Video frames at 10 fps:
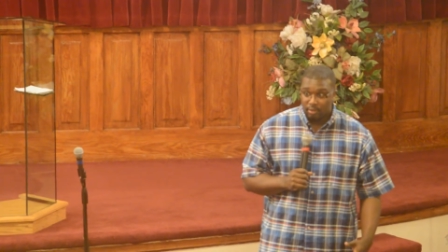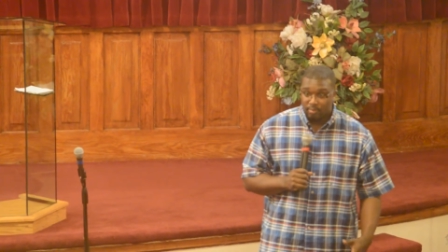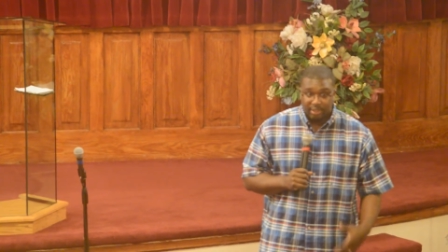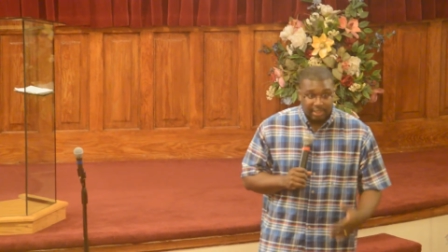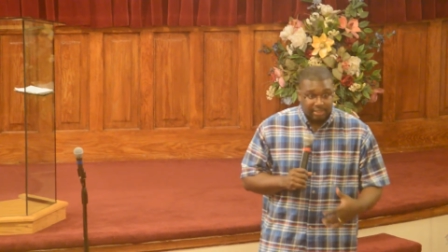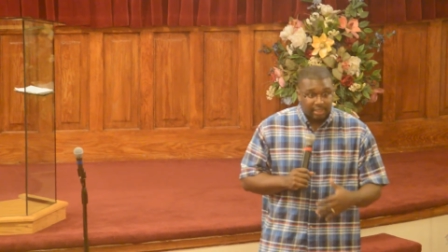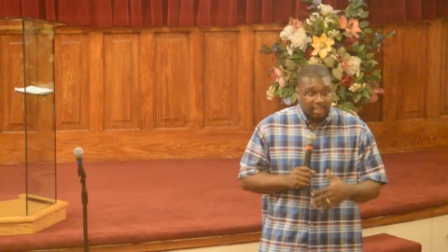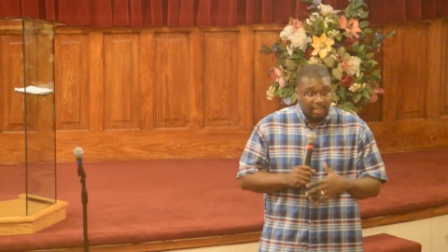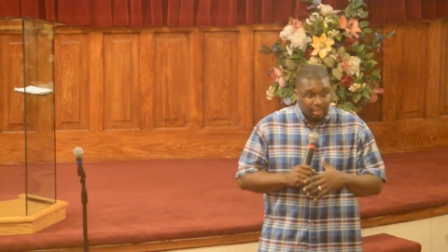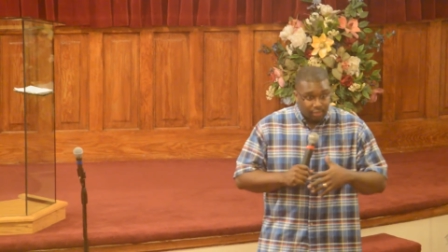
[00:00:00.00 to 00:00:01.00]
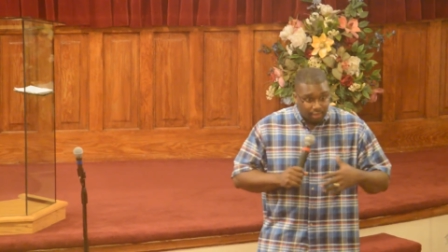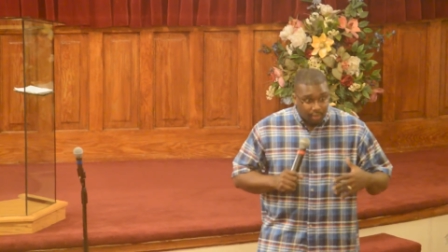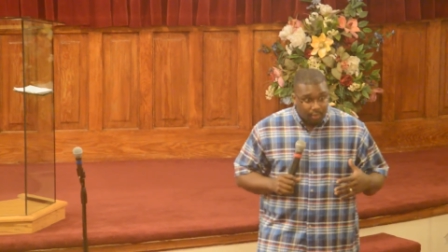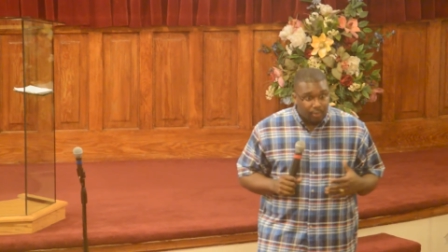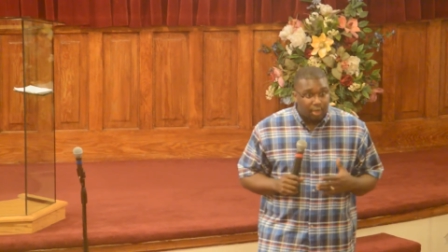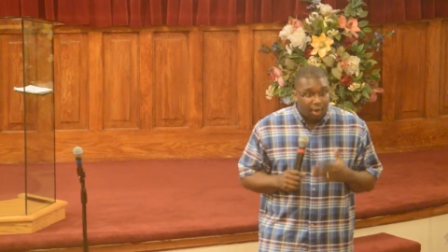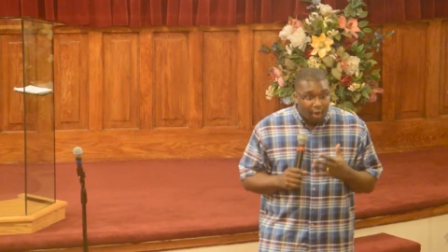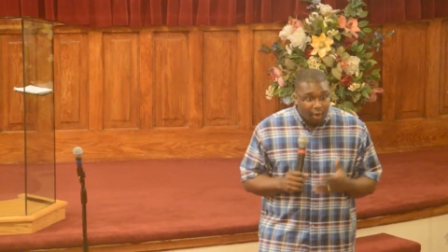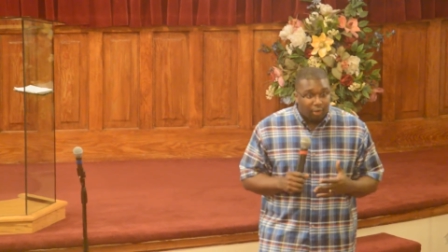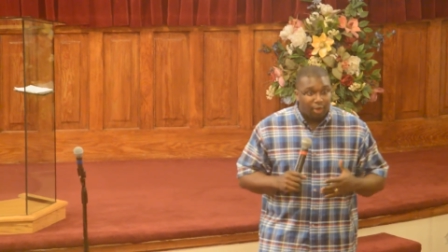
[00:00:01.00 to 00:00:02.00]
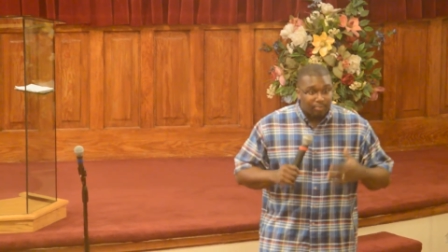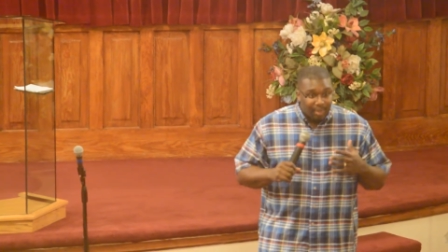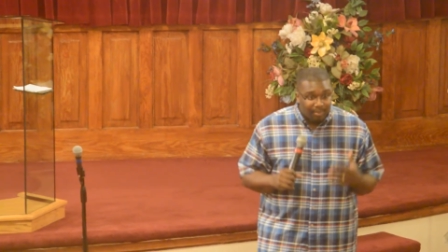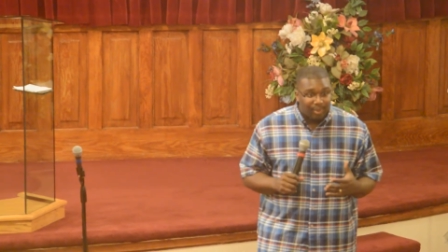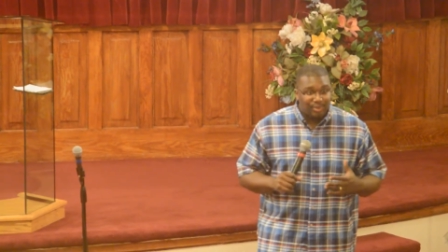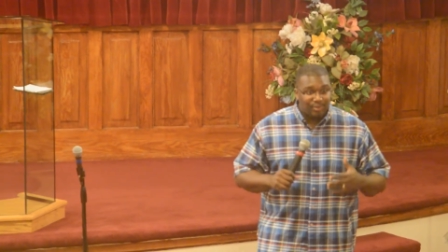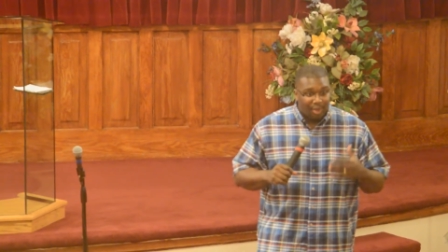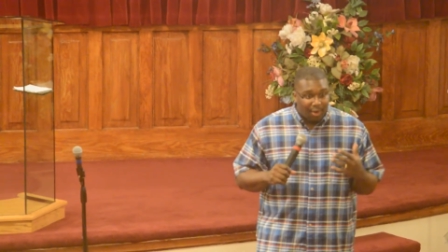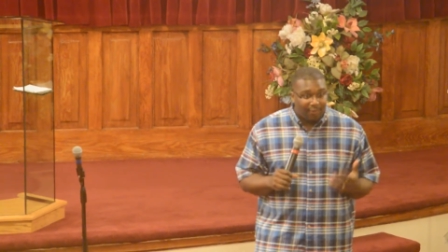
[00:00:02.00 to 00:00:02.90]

Because though we all are members, we all